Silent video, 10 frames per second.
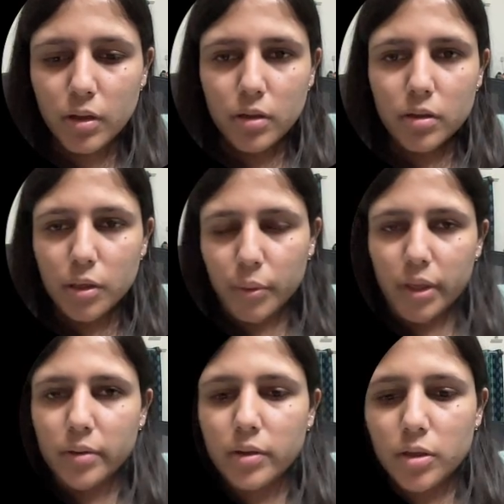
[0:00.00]
Okay,
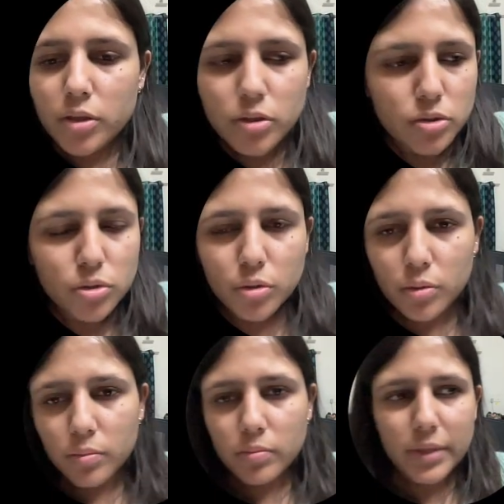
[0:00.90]

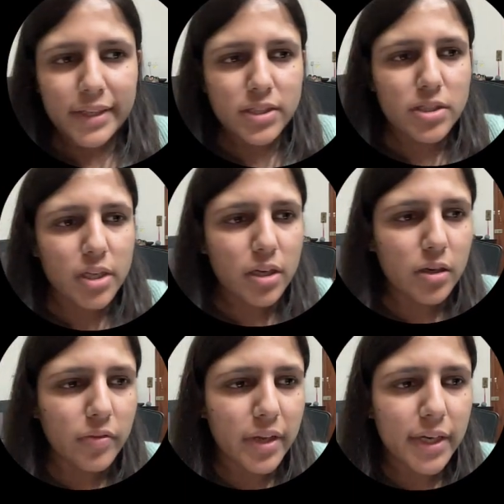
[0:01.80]
so let's take
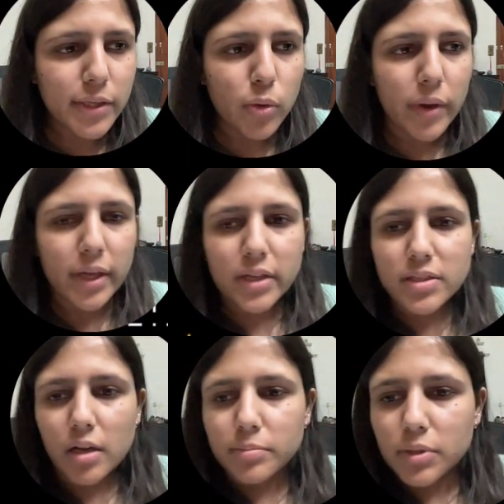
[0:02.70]
a very toy
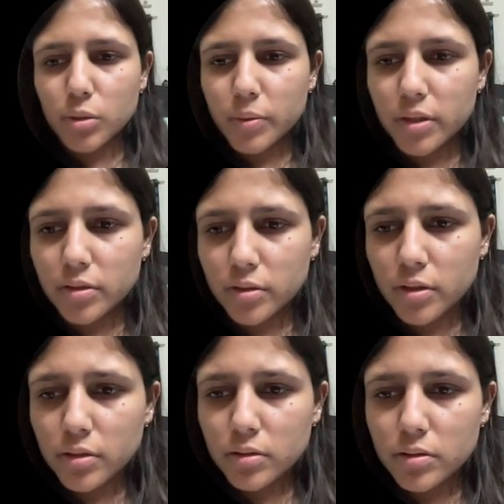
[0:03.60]
example over here.
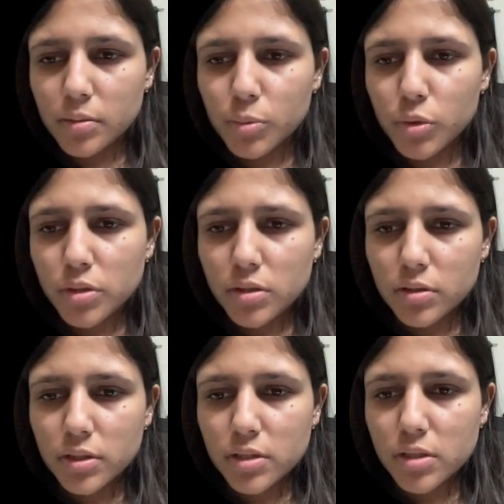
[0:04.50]
Suppose
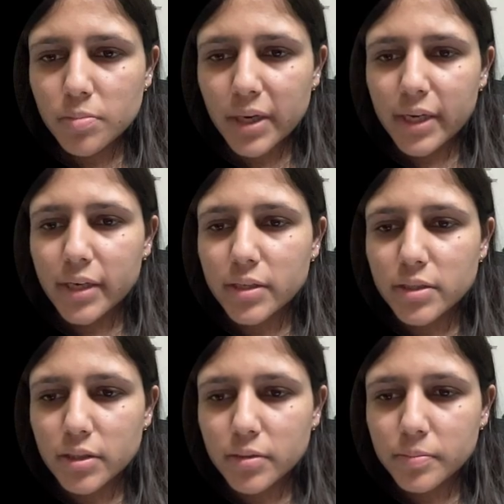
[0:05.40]
this is my data
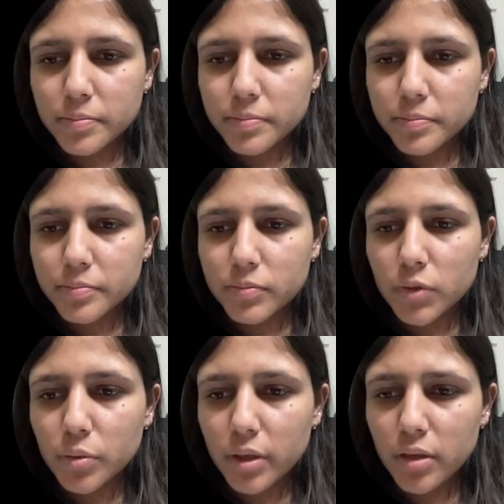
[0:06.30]
set.
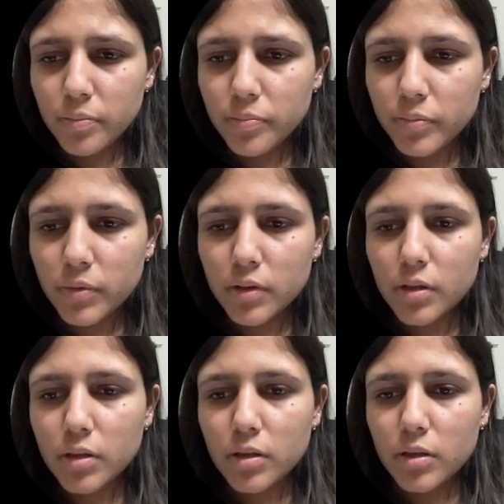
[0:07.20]
Okay,
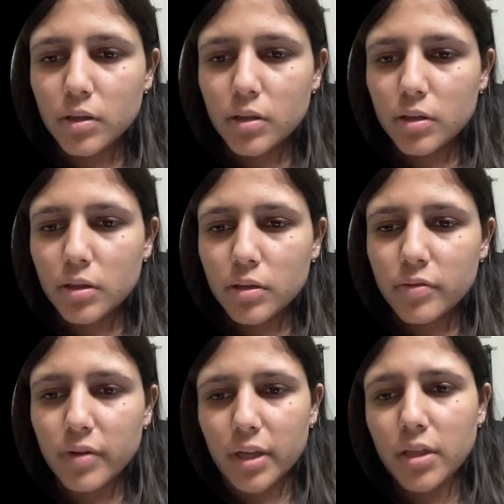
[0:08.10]

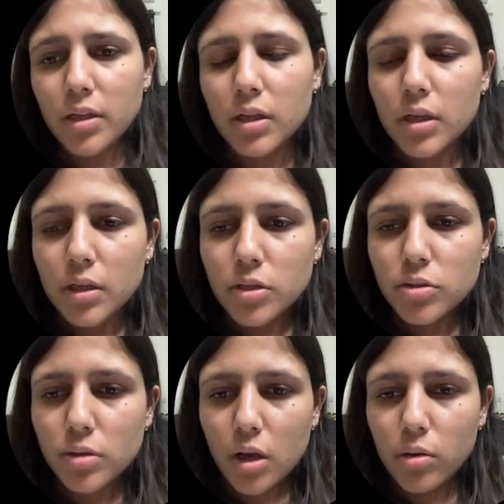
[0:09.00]
fine.
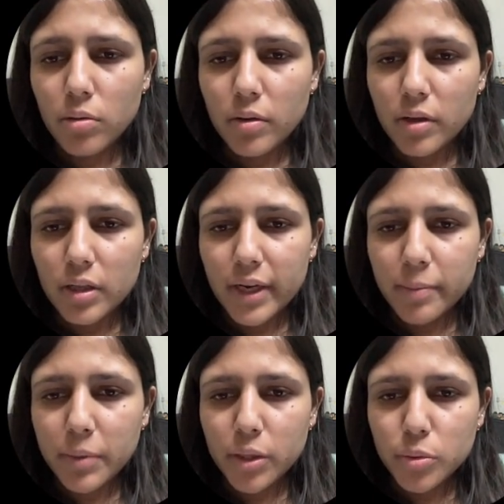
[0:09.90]
So now let
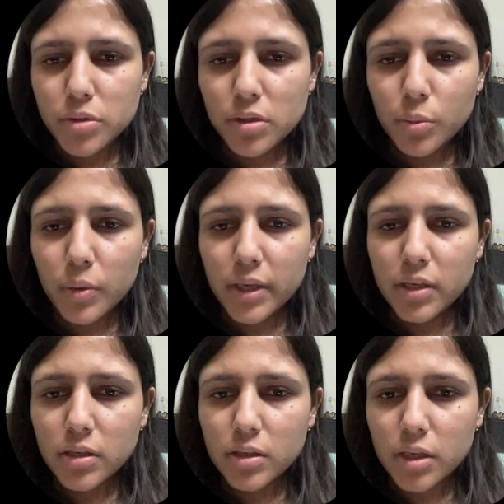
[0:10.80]
me use a
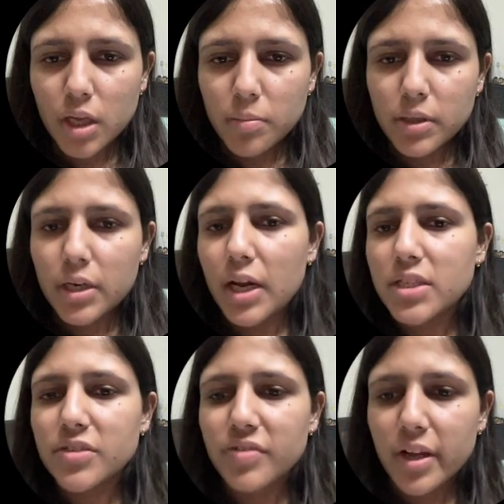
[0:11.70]
one neighbor
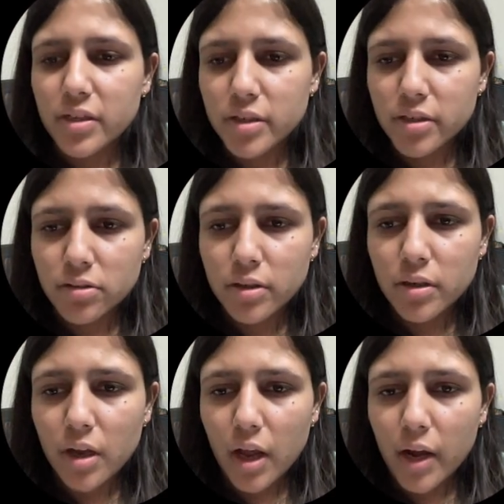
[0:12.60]
classifier here
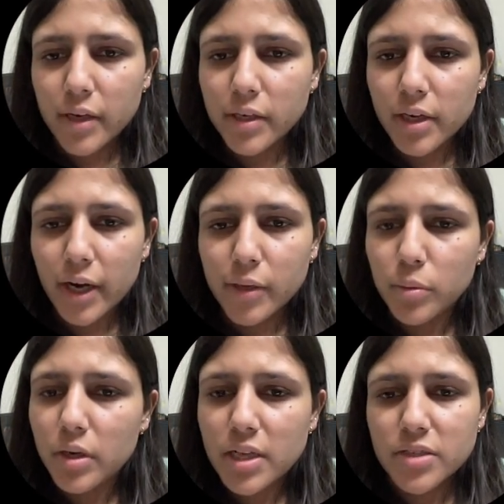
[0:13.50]
and try to
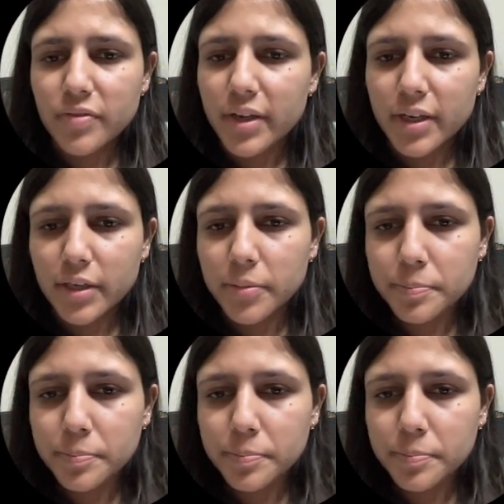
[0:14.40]
classify it.